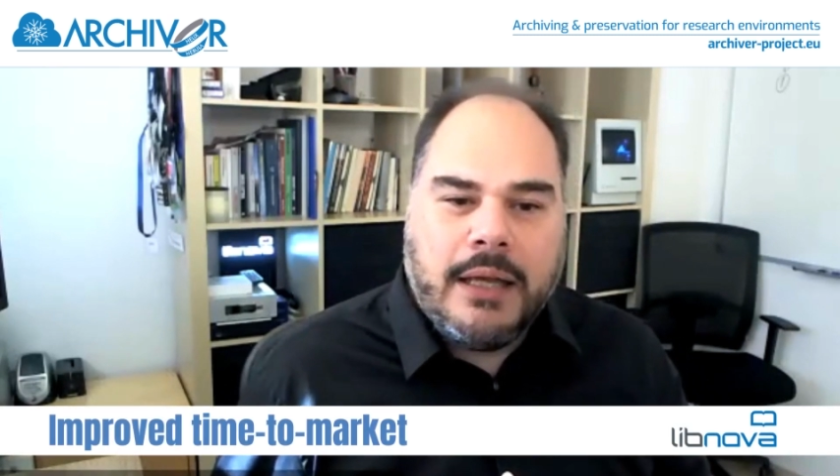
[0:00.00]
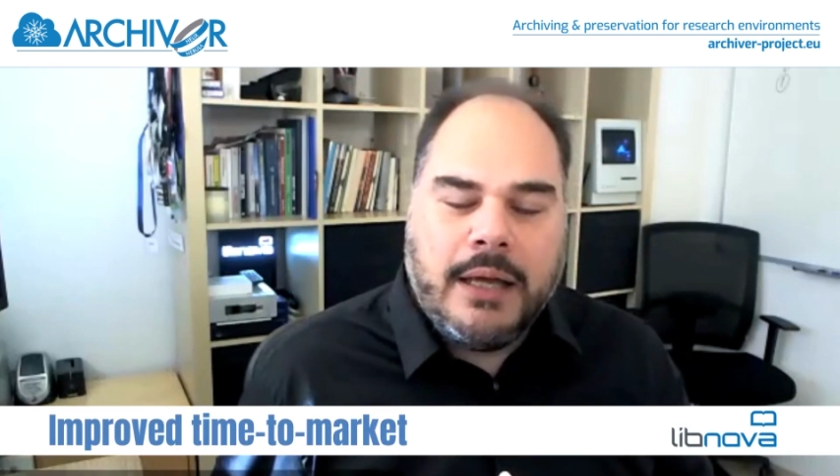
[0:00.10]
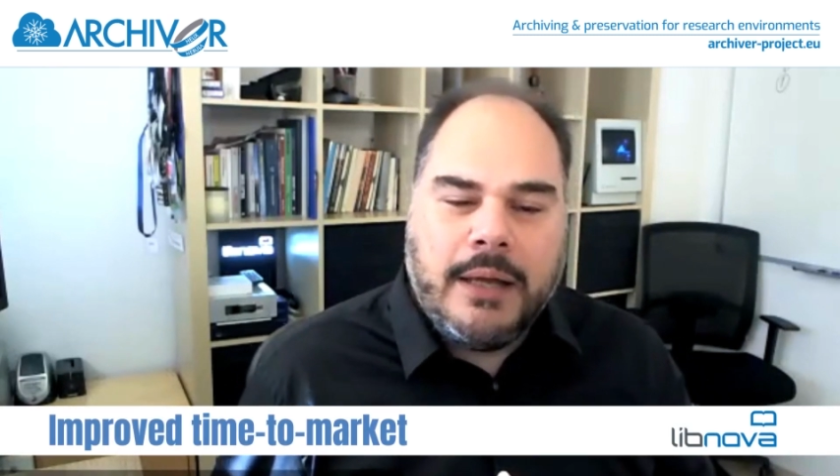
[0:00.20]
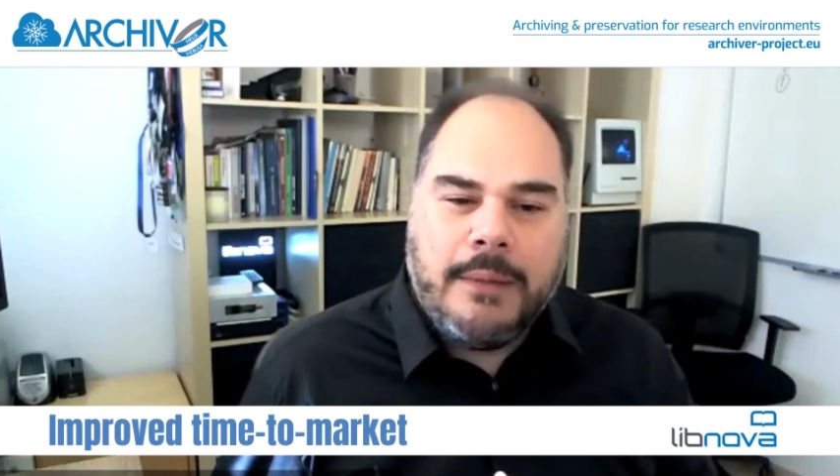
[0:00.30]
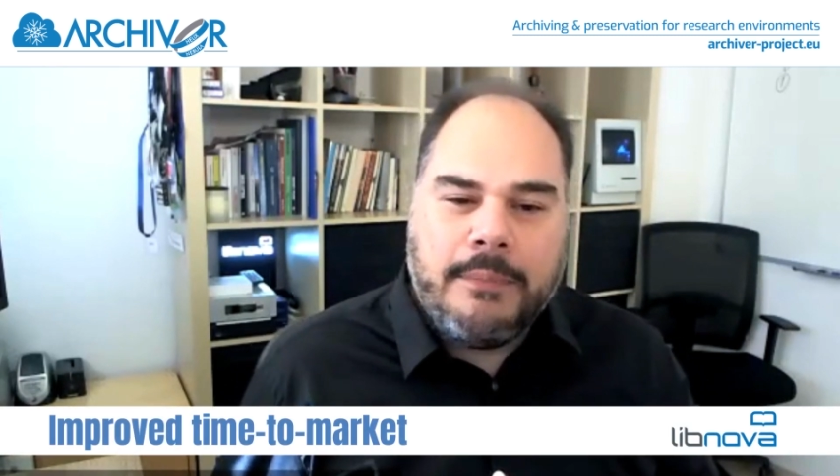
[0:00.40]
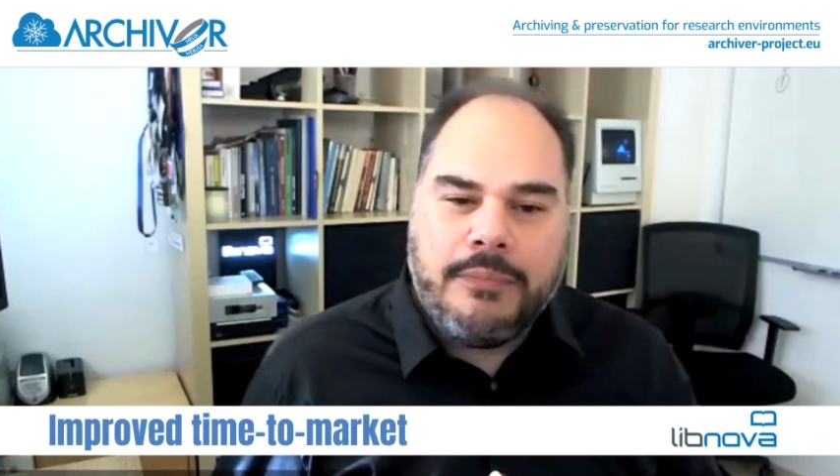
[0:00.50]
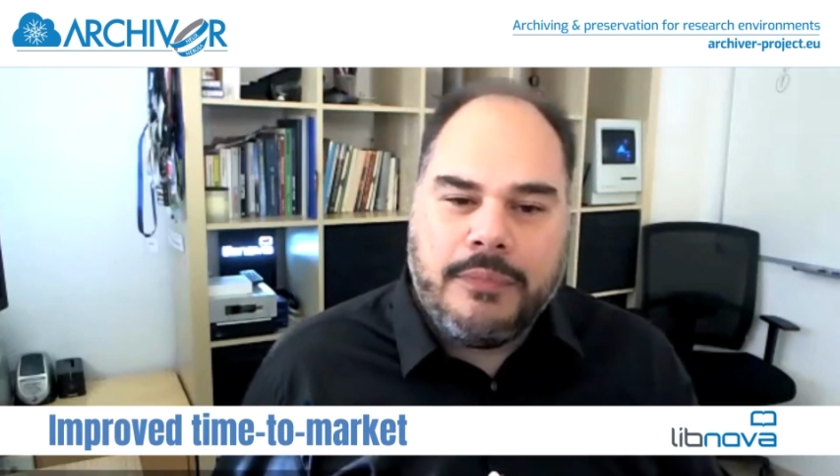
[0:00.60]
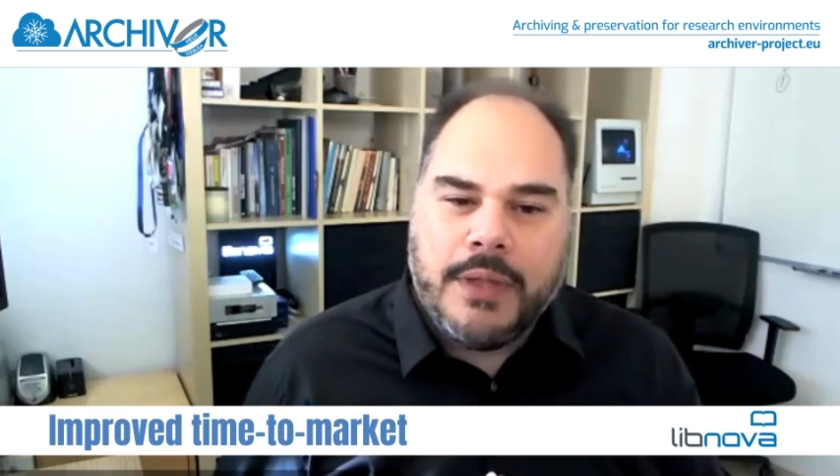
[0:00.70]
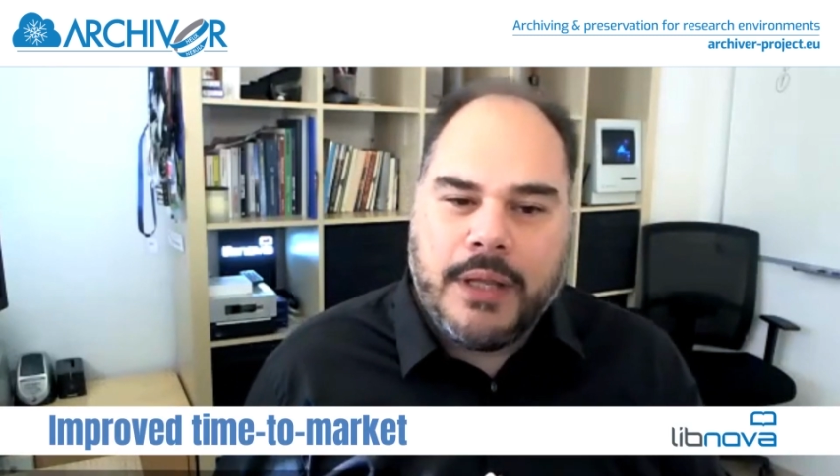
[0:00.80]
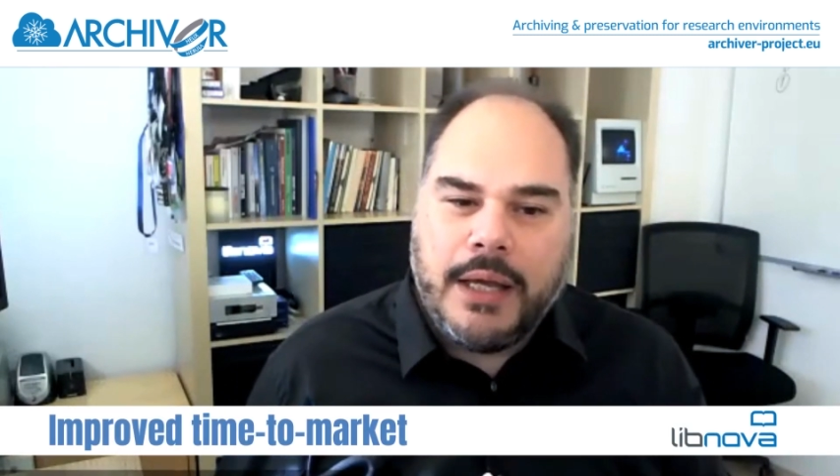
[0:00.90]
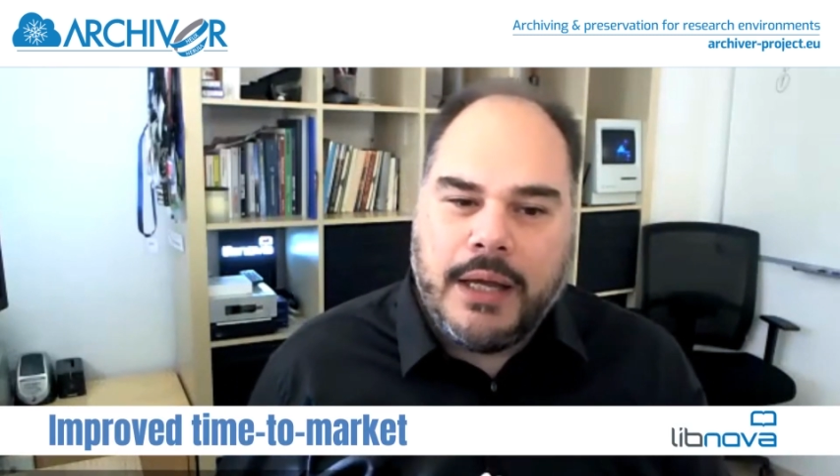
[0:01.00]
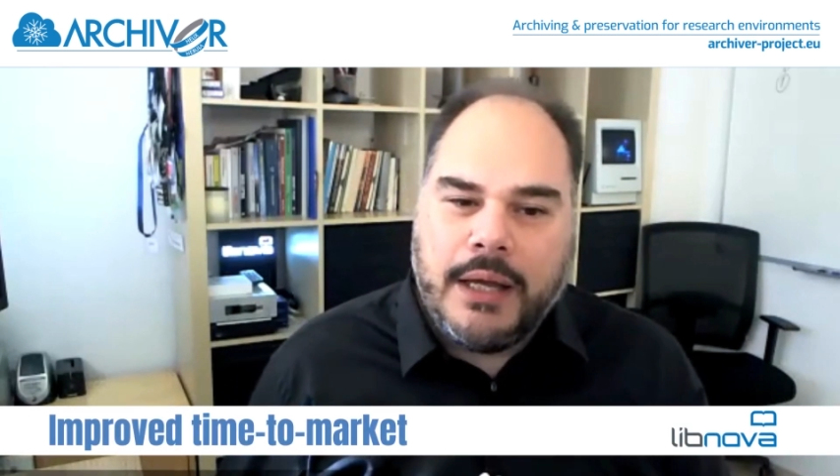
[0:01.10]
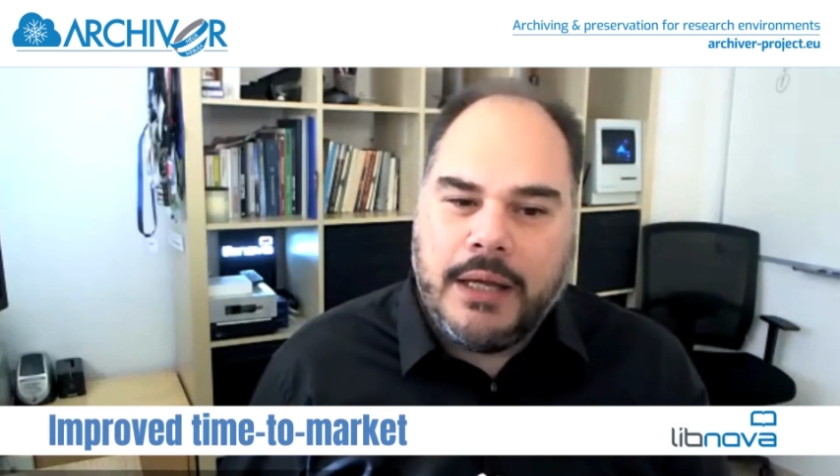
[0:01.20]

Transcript: um, uh,